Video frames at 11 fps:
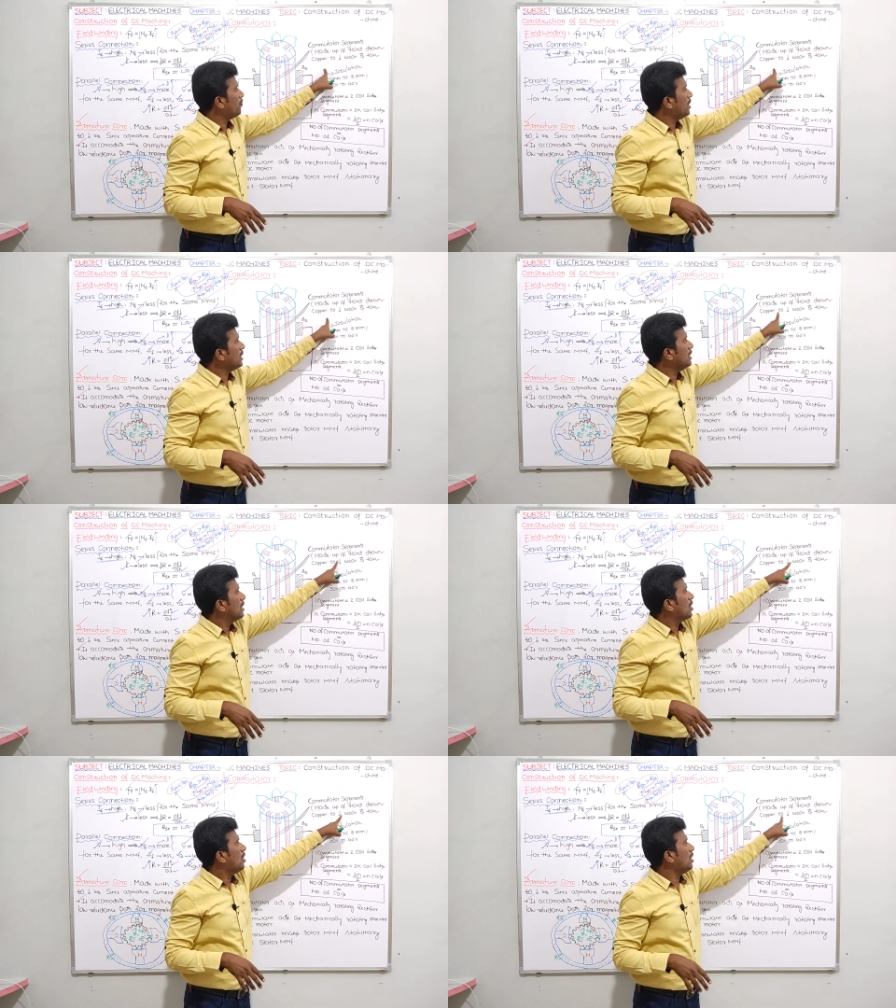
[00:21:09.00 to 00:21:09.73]
what?
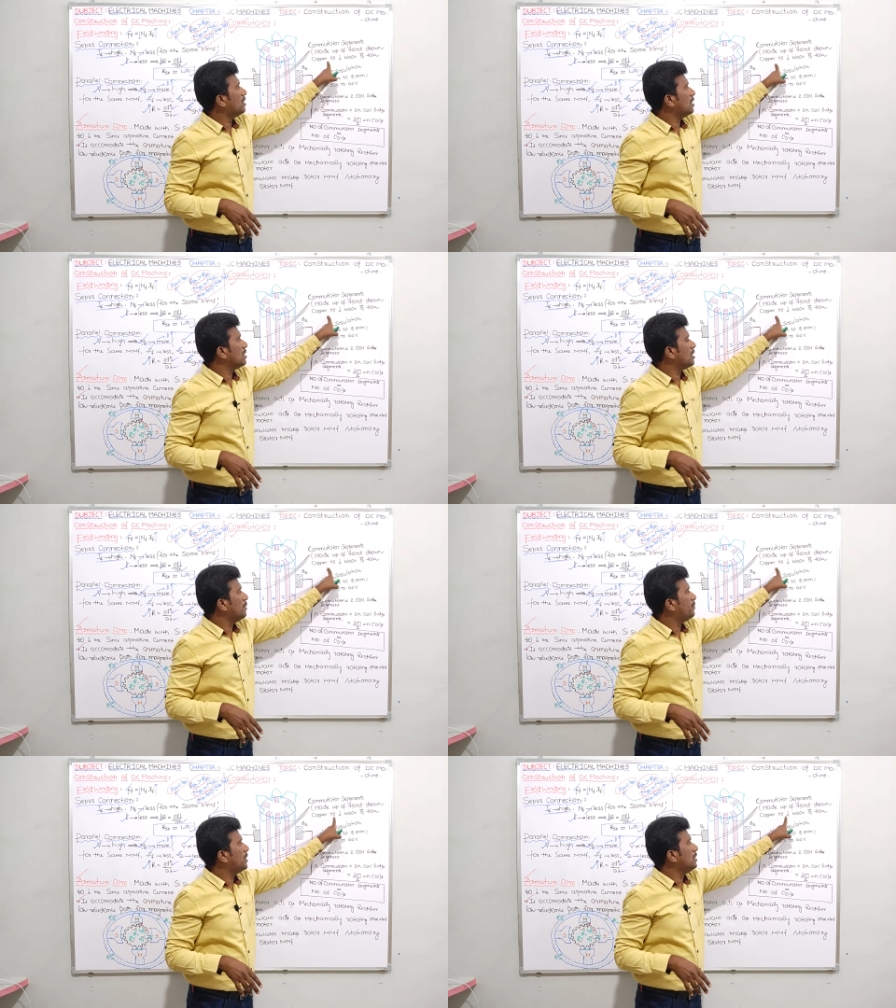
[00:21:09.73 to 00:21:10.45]
Hard drawn
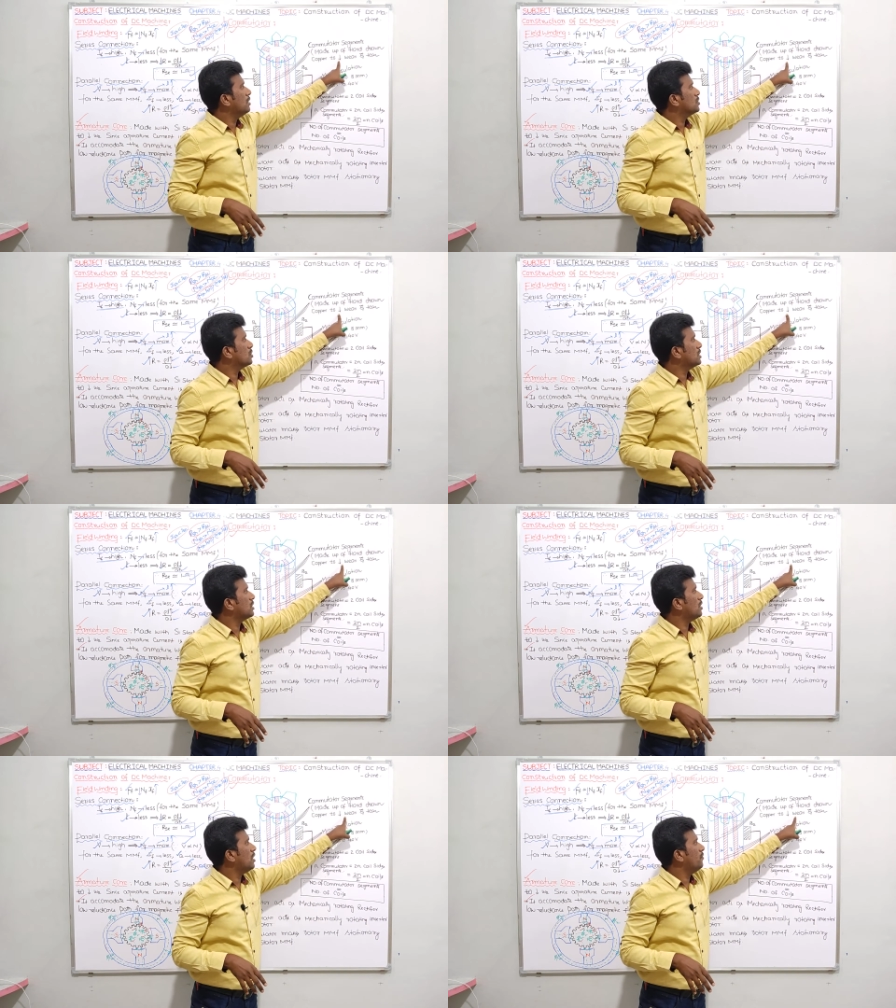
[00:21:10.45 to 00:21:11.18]
copper, so
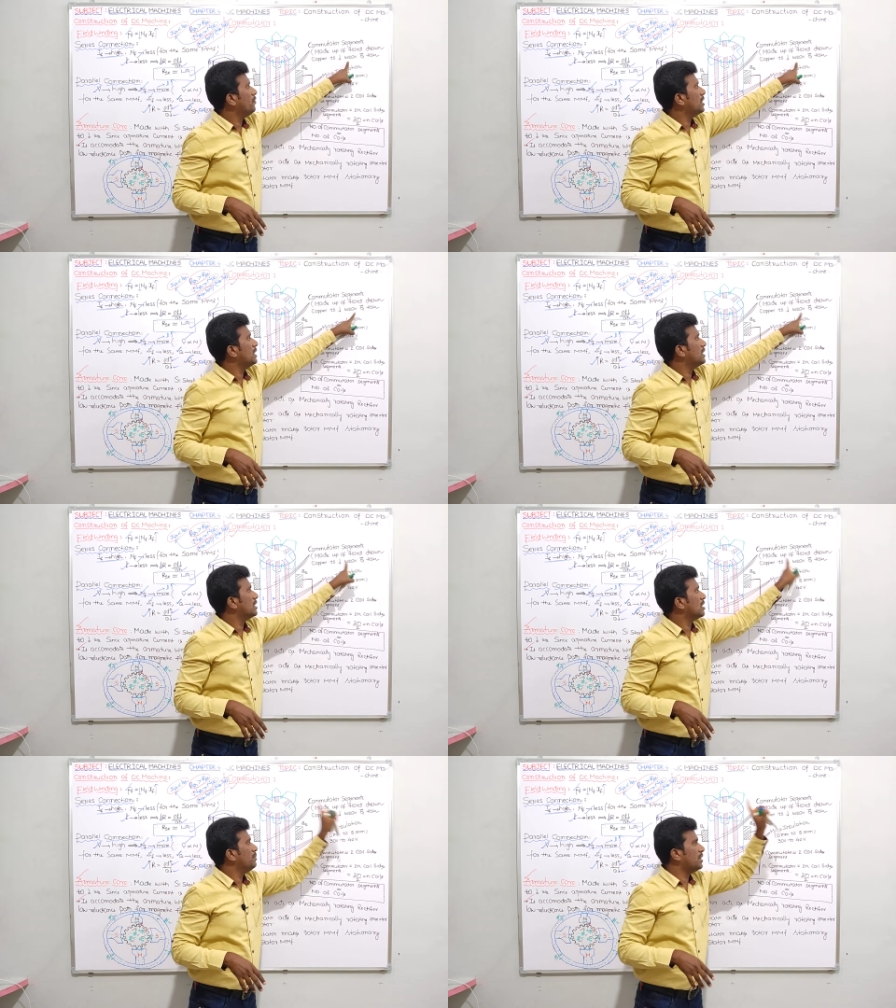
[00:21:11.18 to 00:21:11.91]
that wear and
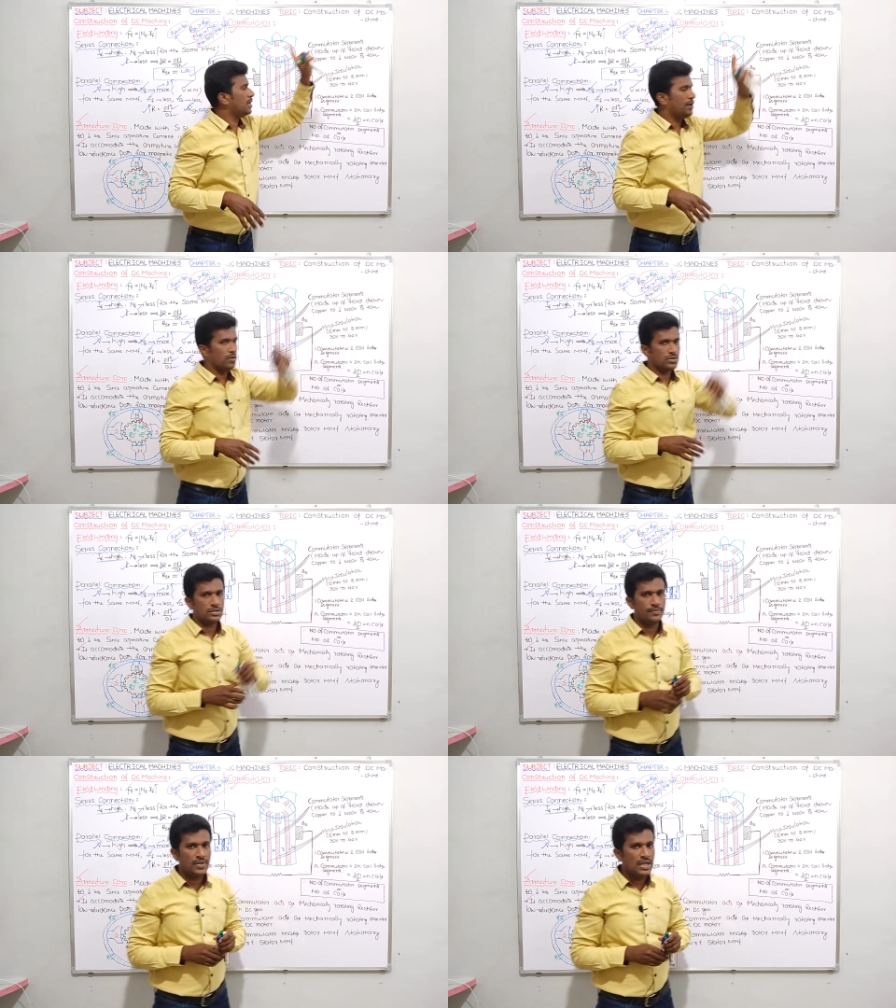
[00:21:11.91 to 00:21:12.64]
tear can be
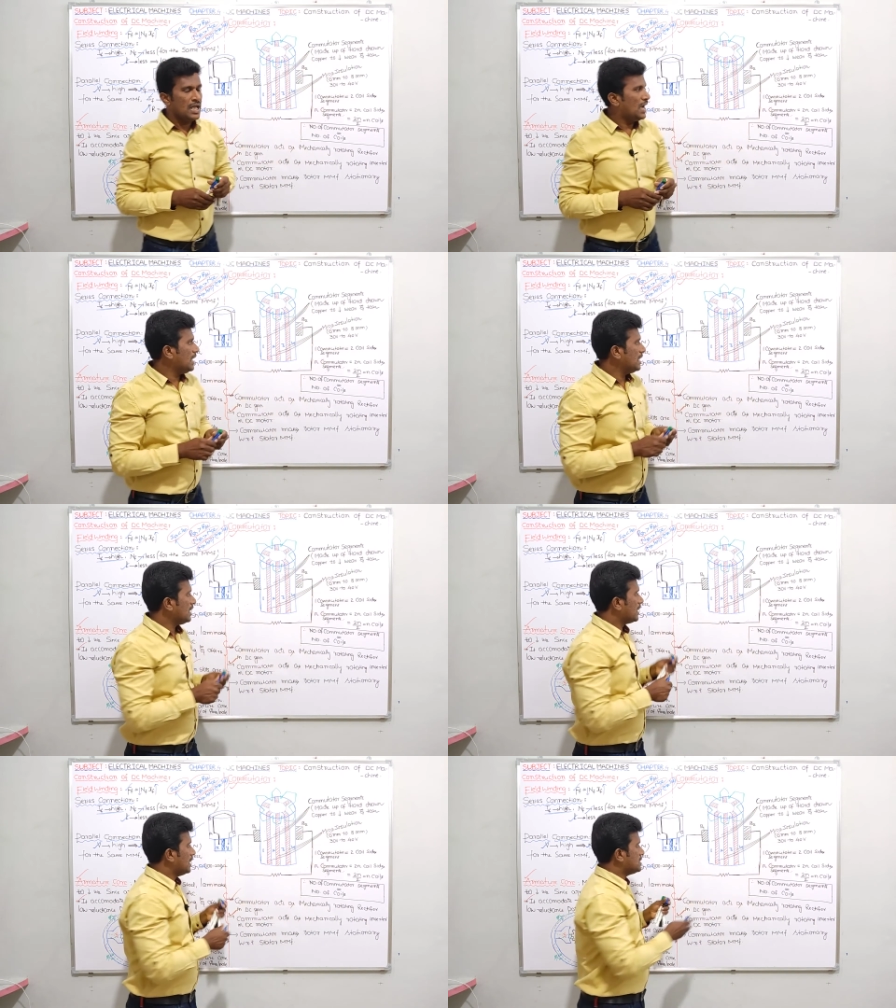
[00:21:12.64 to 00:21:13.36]
reduced. And
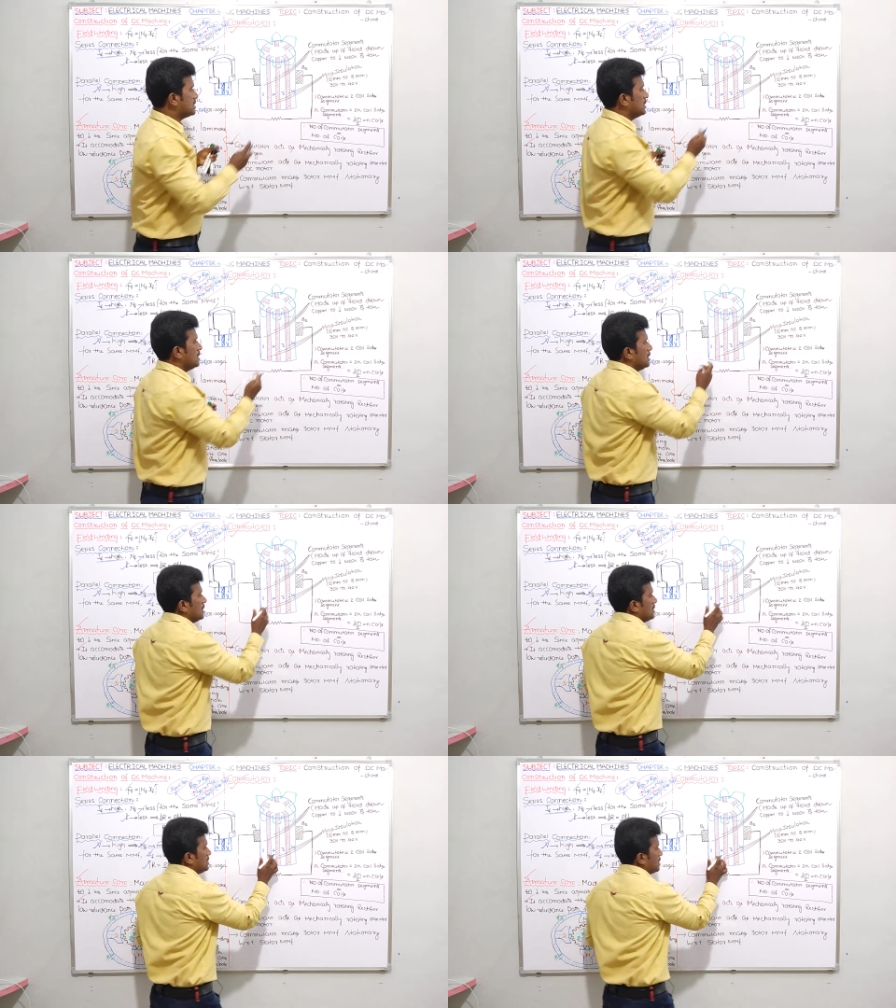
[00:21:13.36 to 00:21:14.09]
here guys,
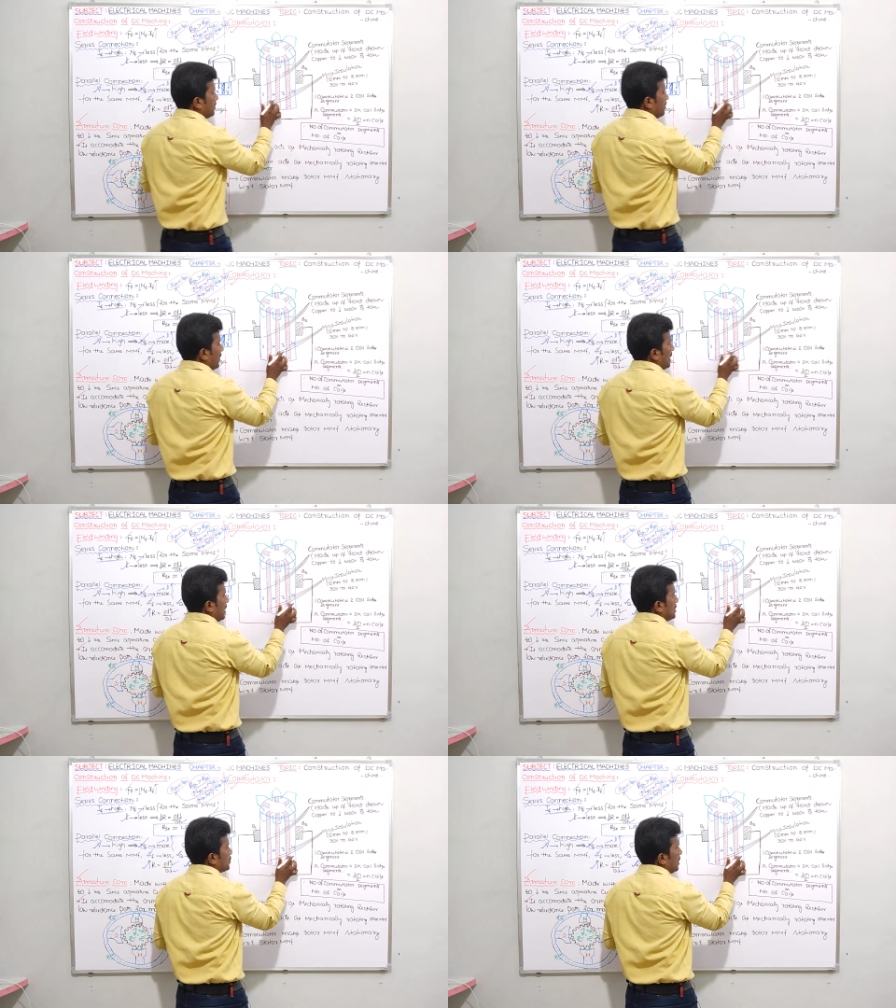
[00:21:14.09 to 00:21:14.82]
this is about
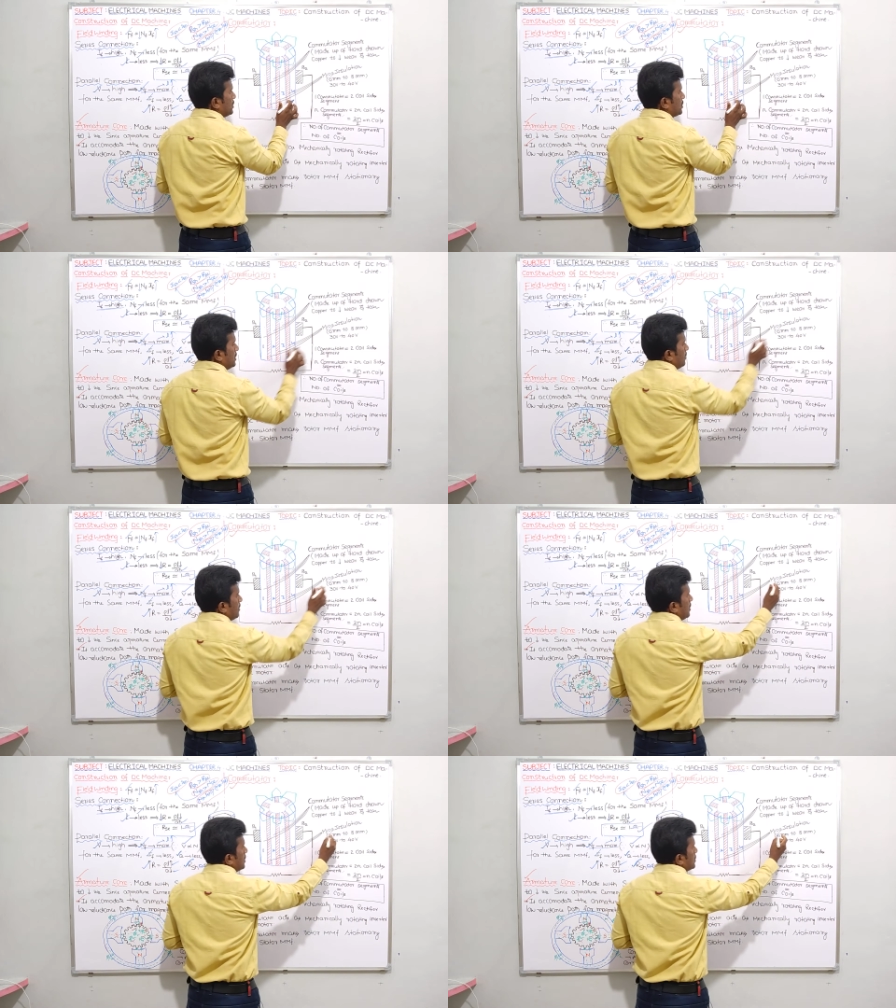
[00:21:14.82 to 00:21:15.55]
mica insulation.